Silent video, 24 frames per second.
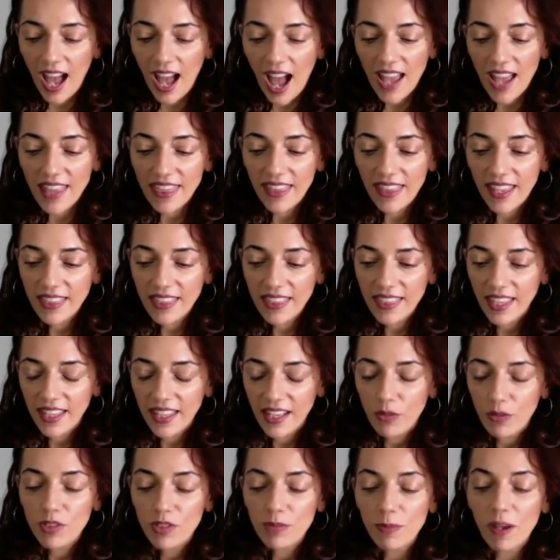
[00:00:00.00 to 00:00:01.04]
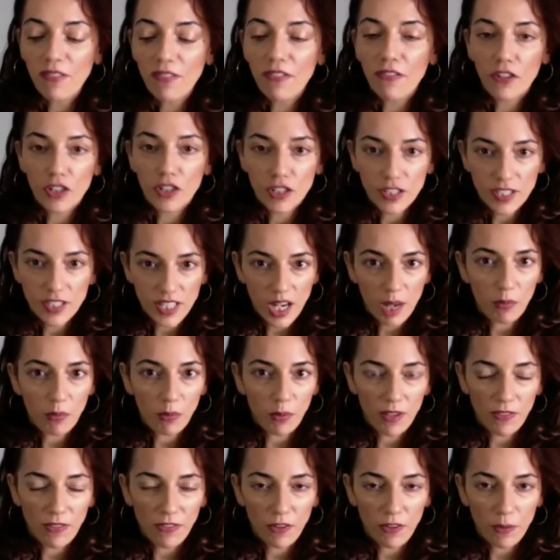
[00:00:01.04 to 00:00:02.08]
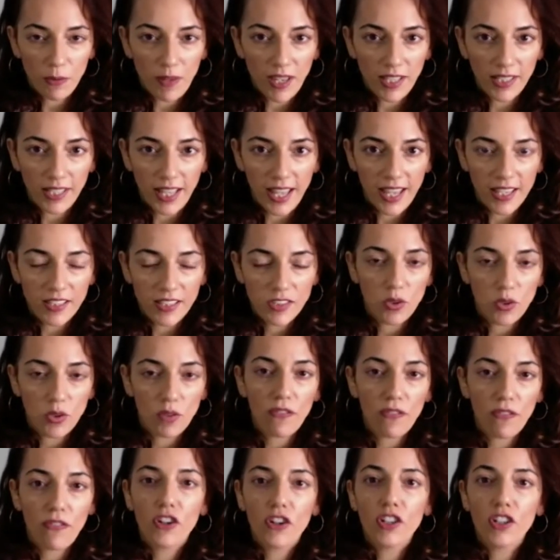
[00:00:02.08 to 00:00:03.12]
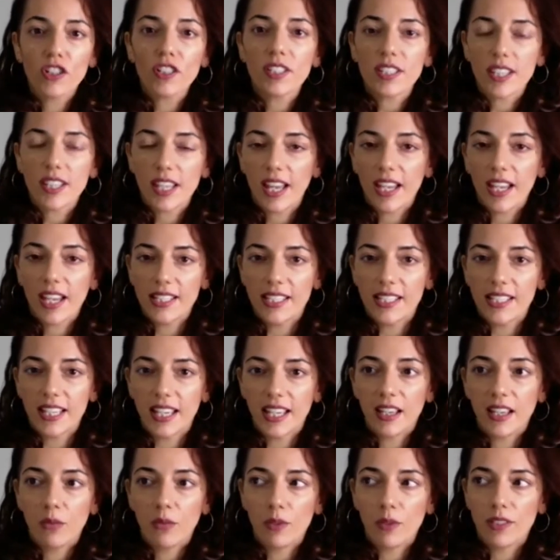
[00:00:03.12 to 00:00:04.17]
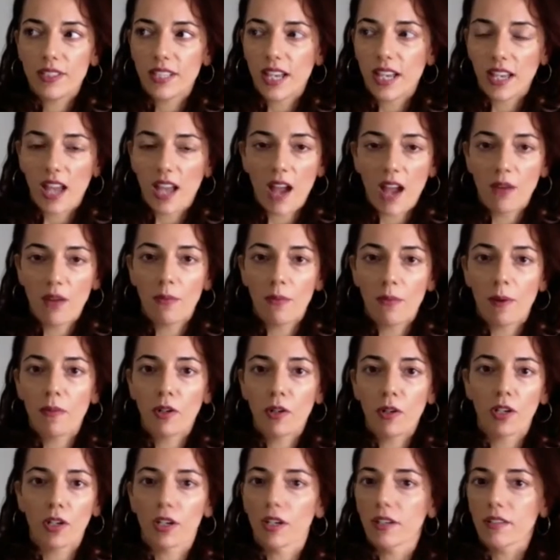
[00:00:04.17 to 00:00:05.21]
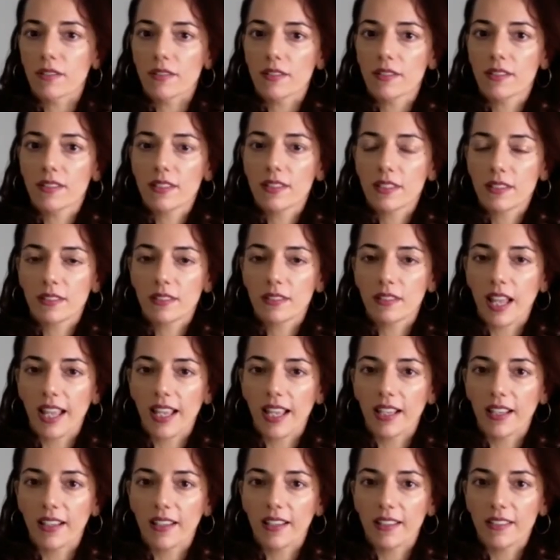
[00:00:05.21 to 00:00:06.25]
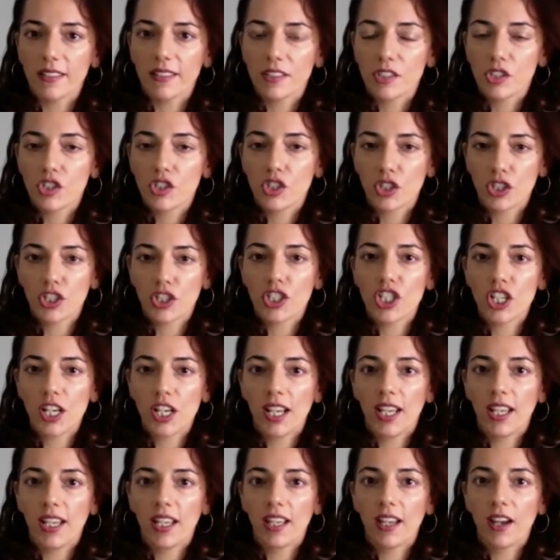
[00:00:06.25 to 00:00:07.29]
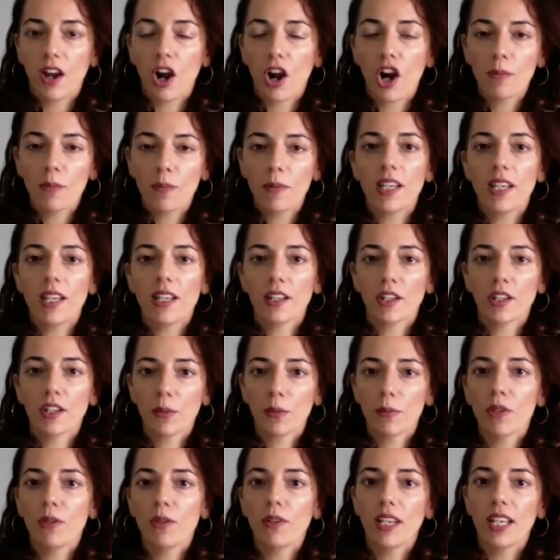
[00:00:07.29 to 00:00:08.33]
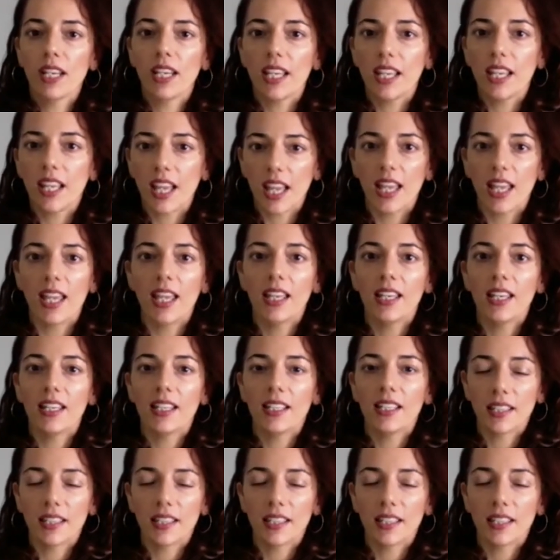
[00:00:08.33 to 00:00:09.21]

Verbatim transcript: I think that it was my first time away from LA. So the first thing I did was I, I remember like searching Armenian community in